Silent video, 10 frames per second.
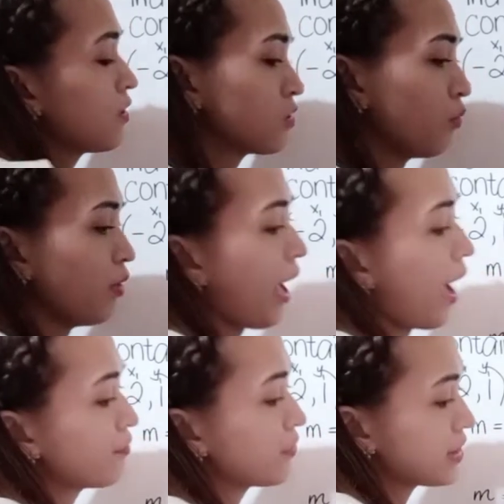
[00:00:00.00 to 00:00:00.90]
So we
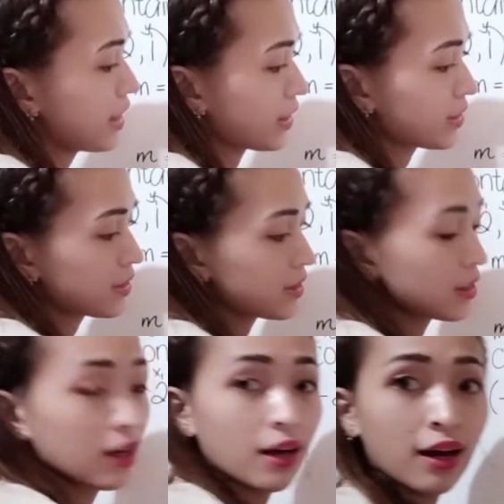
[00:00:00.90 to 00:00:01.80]
have 6.
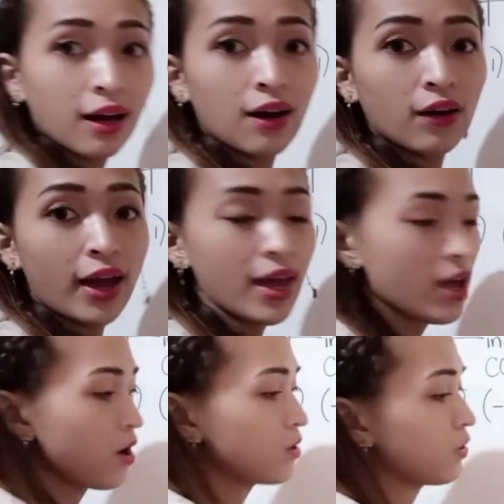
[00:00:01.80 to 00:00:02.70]
Okay?
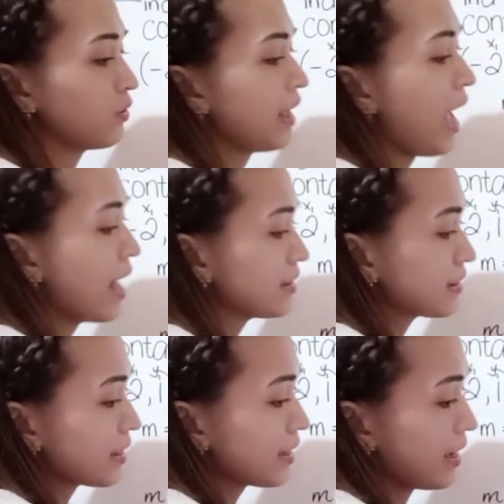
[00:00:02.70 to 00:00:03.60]
So the
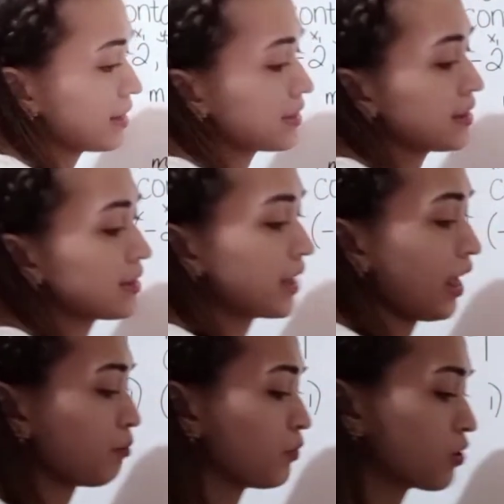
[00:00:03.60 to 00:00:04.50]
answer is the
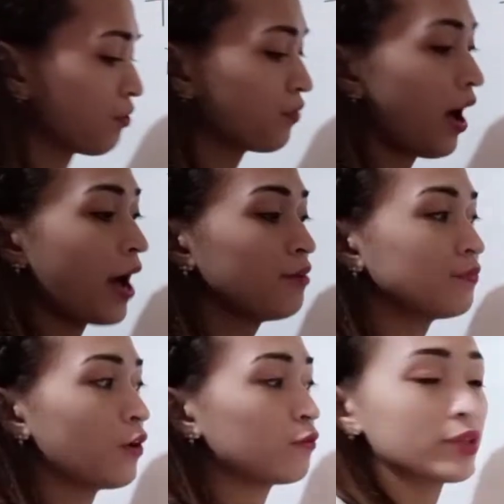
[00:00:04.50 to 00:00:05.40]
same. So 5
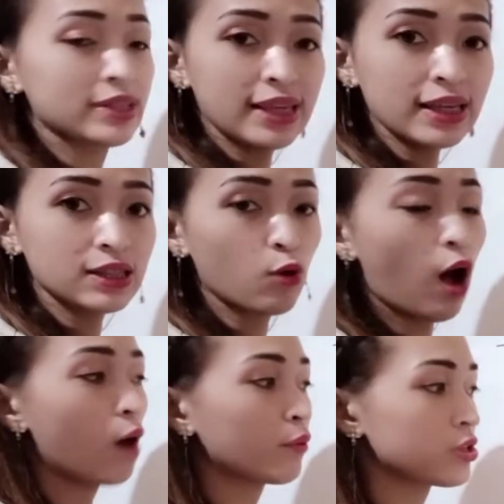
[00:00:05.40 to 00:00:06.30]
over 6. So
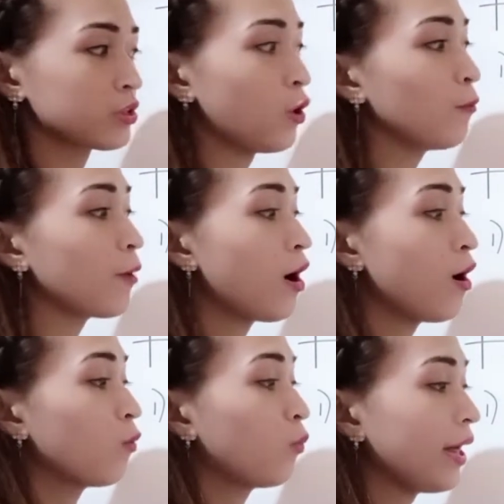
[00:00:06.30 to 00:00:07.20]
our slope
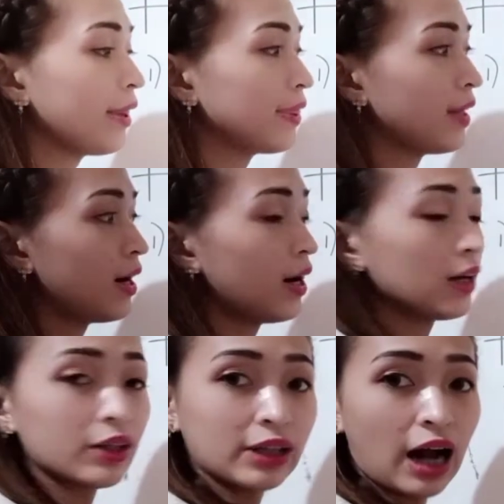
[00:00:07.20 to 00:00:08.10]
with the
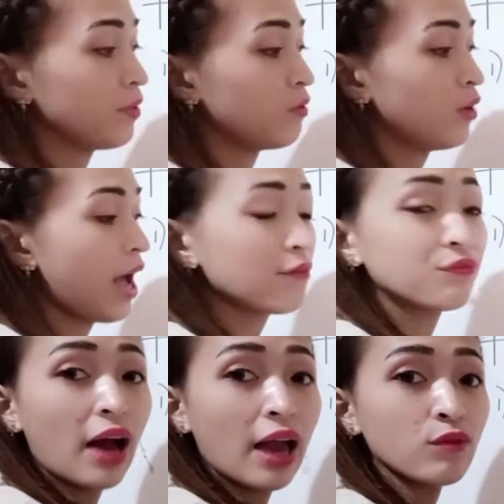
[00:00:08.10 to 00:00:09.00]
graph, we have
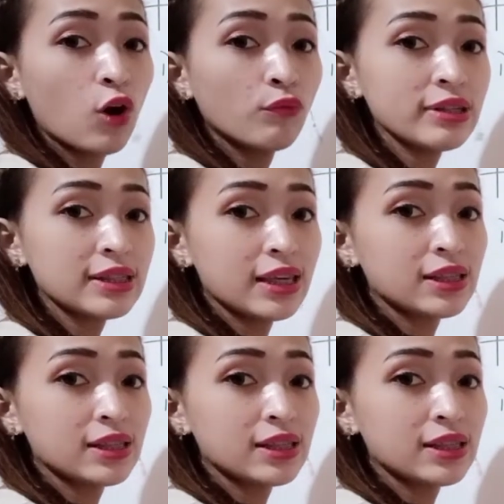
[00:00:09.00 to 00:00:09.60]
5 over 6.